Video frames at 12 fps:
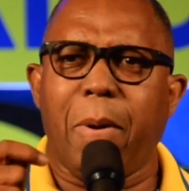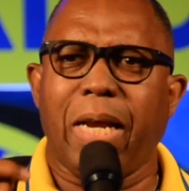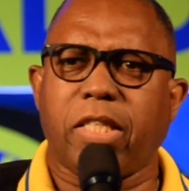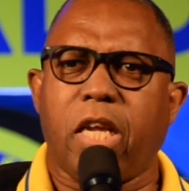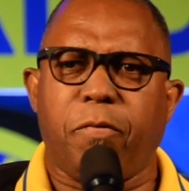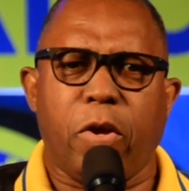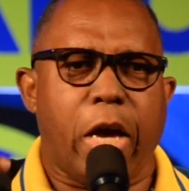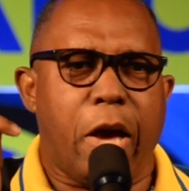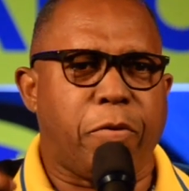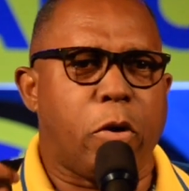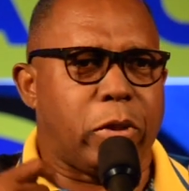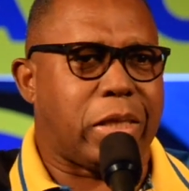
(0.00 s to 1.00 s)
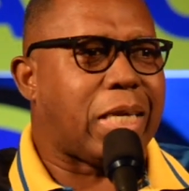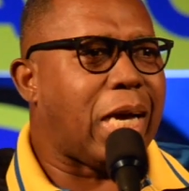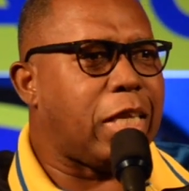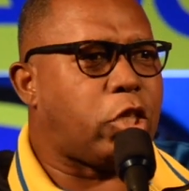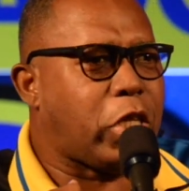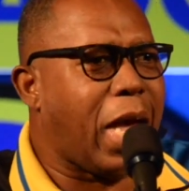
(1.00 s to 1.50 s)
imagine if I was to
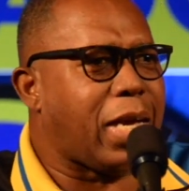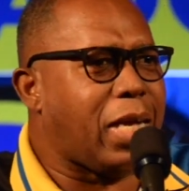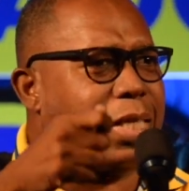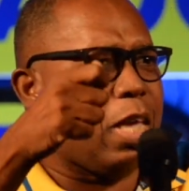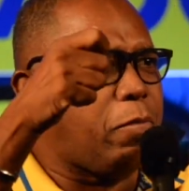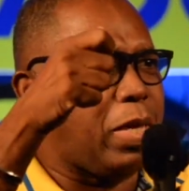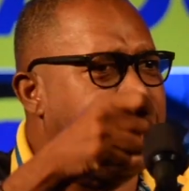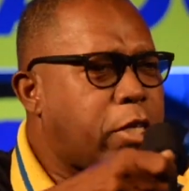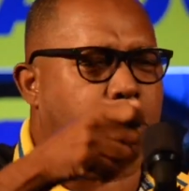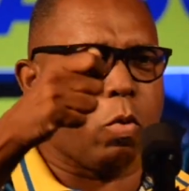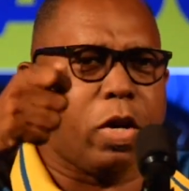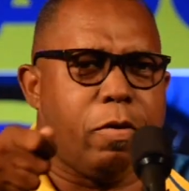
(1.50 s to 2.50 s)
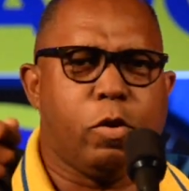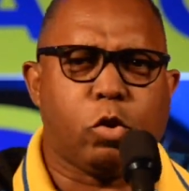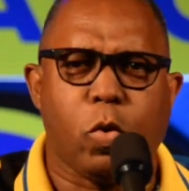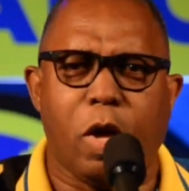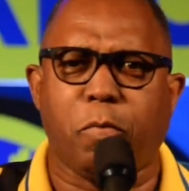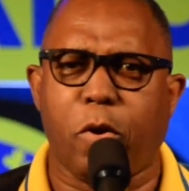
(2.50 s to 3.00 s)
cut a check and give each one of you
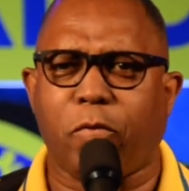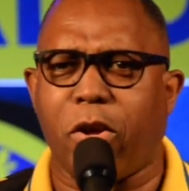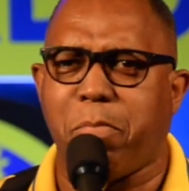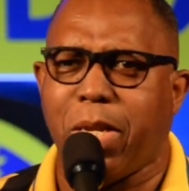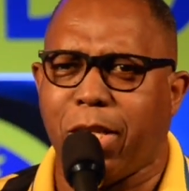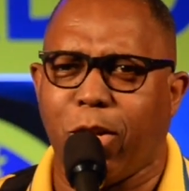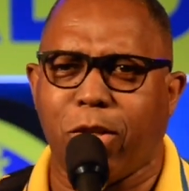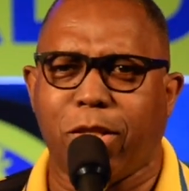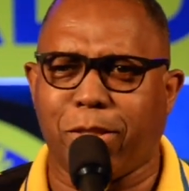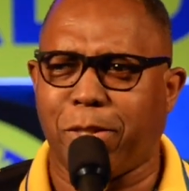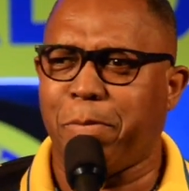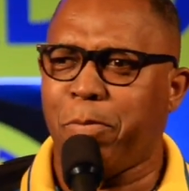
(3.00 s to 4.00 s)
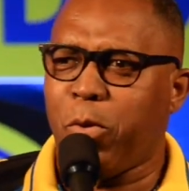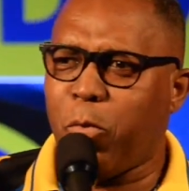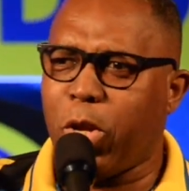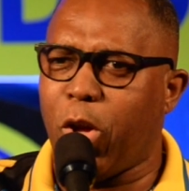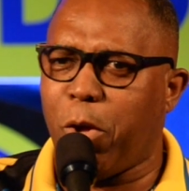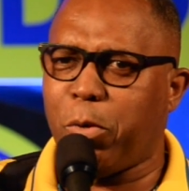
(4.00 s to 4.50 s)
$12.5 million,
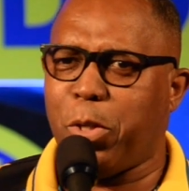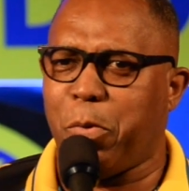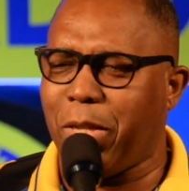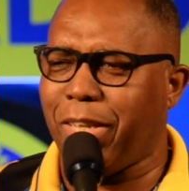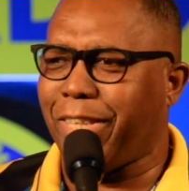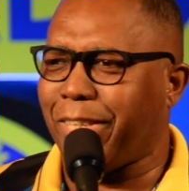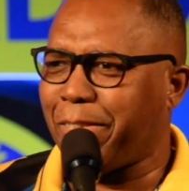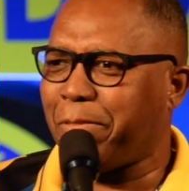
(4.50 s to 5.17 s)
what y'all would do with it?